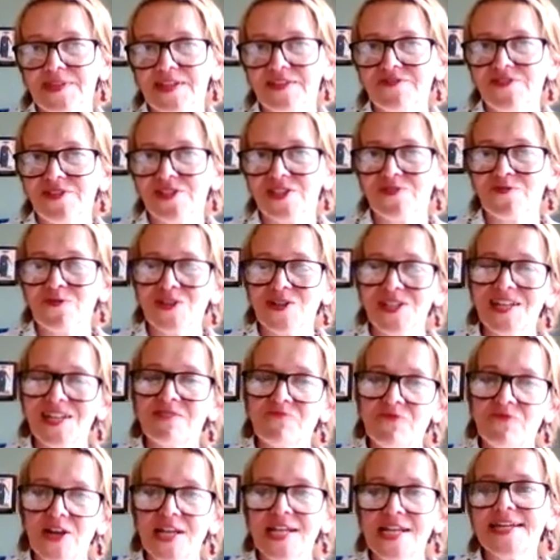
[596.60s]
First of all, it
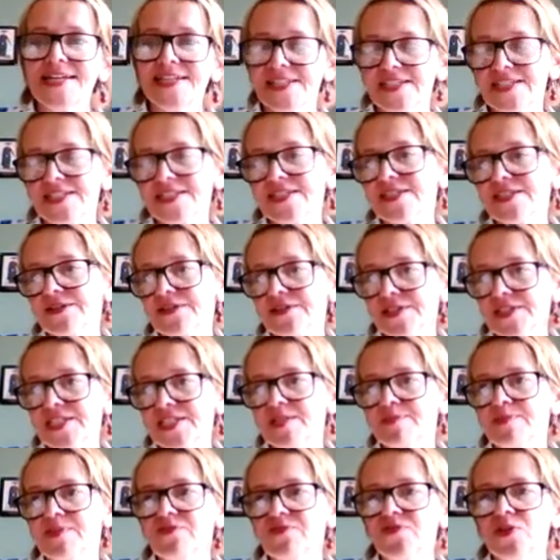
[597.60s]
really is designed to
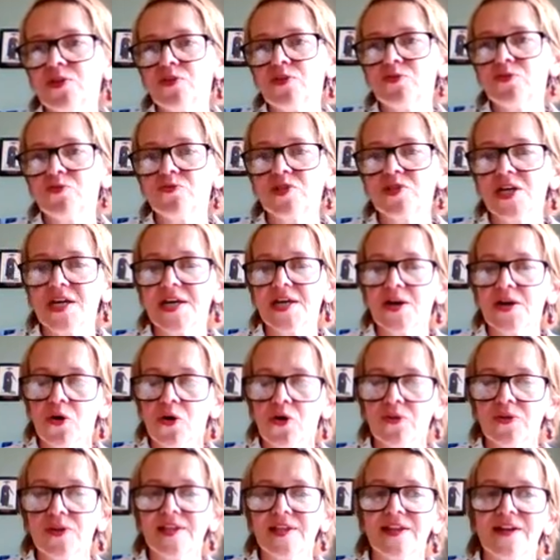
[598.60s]
be viewed
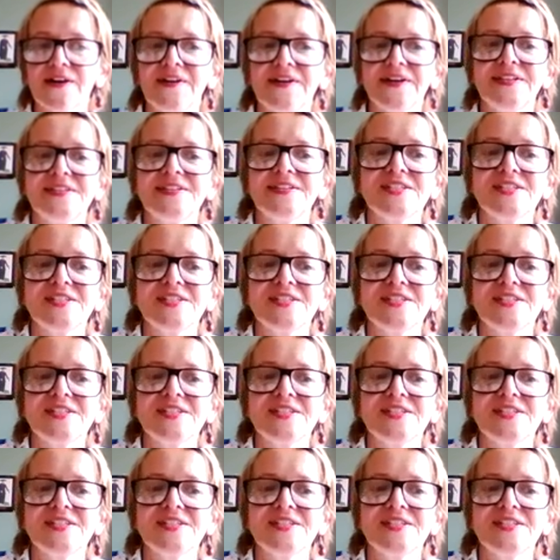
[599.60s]
online.